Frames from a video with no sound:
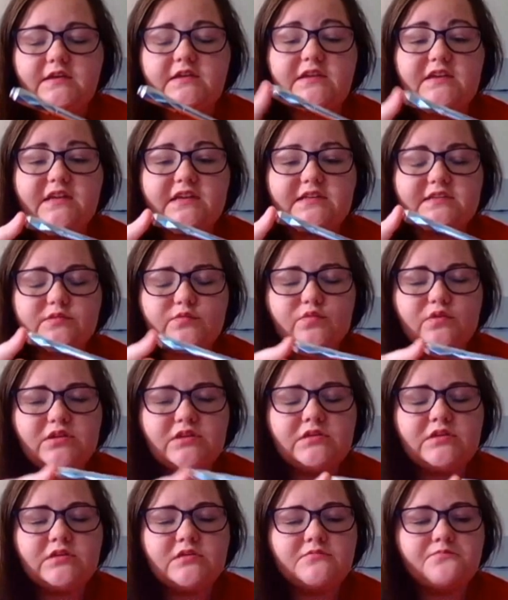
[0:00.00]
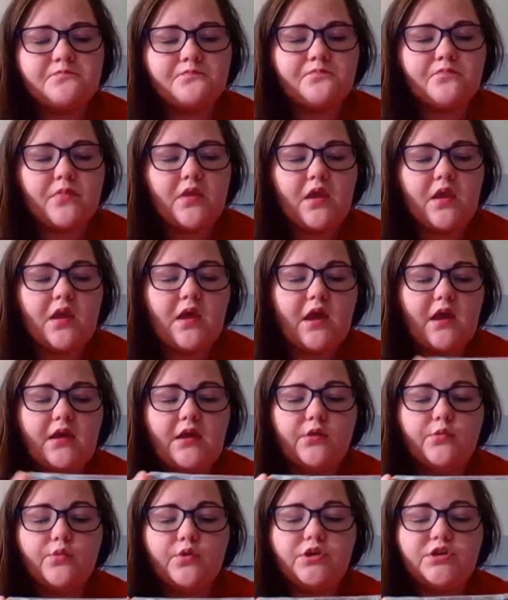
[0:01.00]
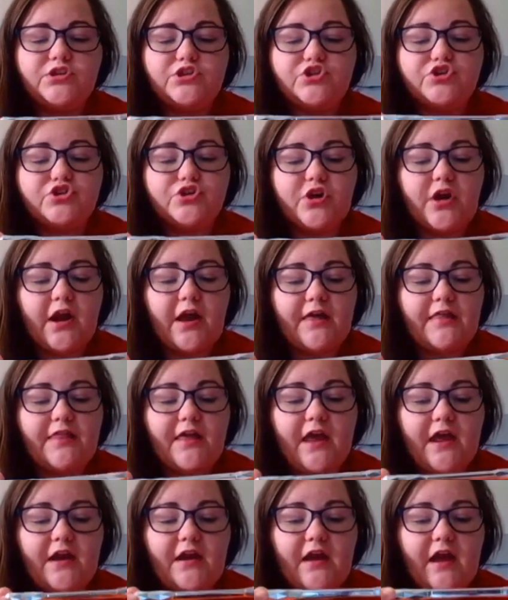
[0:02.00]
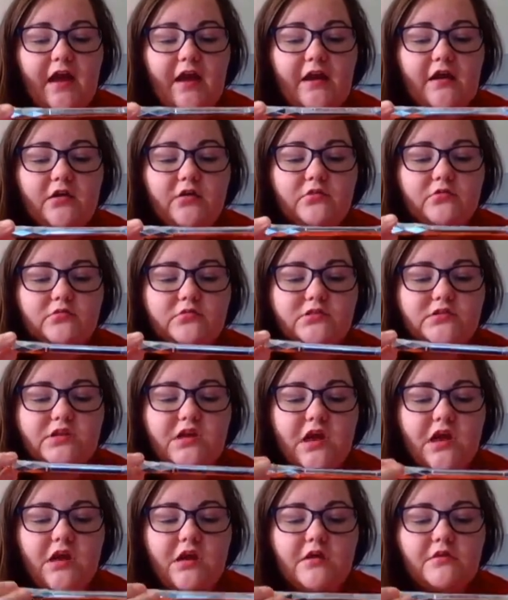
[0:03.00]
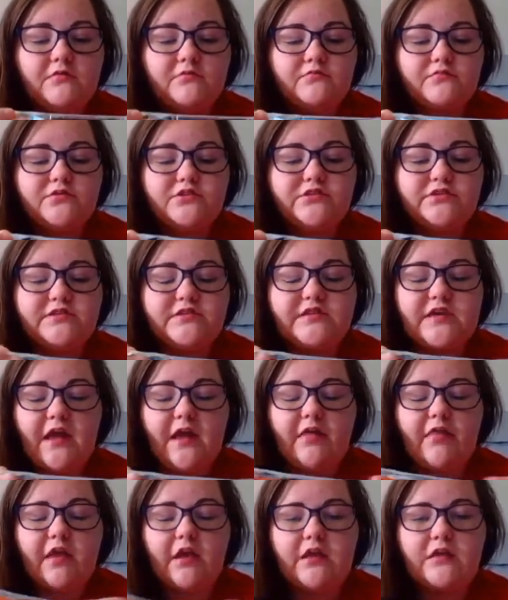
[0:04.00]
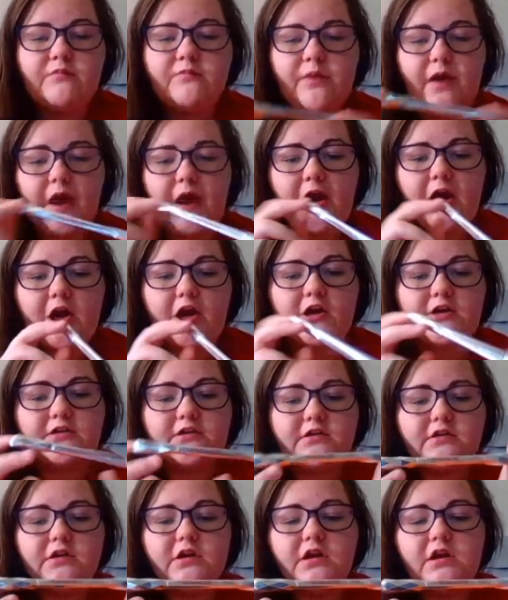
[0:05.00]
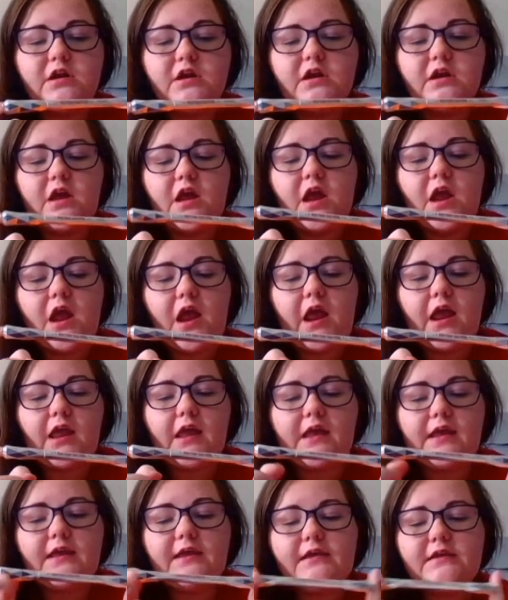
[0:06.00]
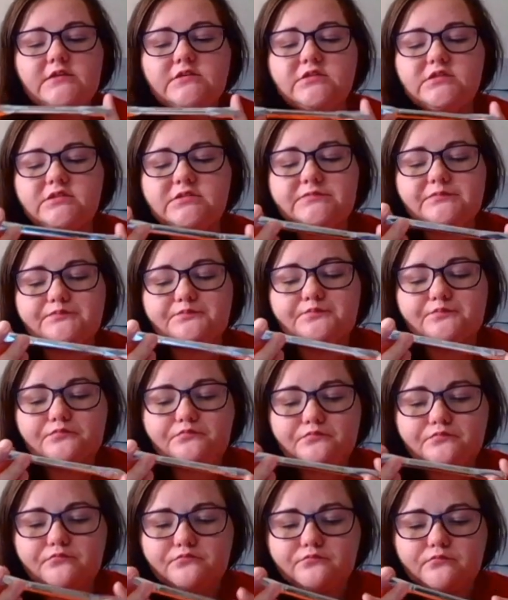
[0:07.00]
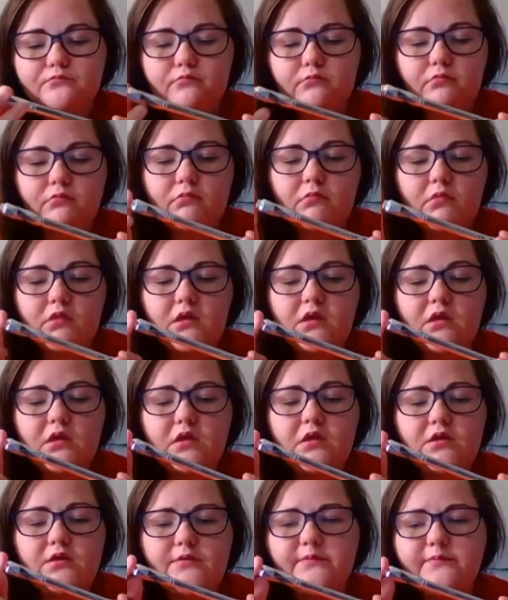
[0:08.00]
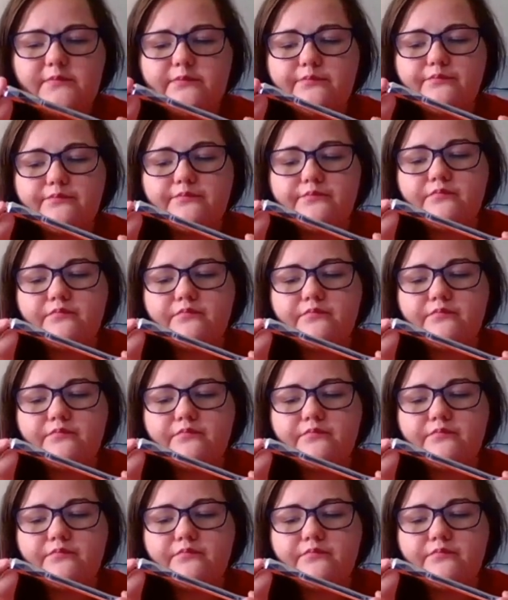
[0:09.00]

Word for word: next one. And I want to try that out um, to see how they compare. And um,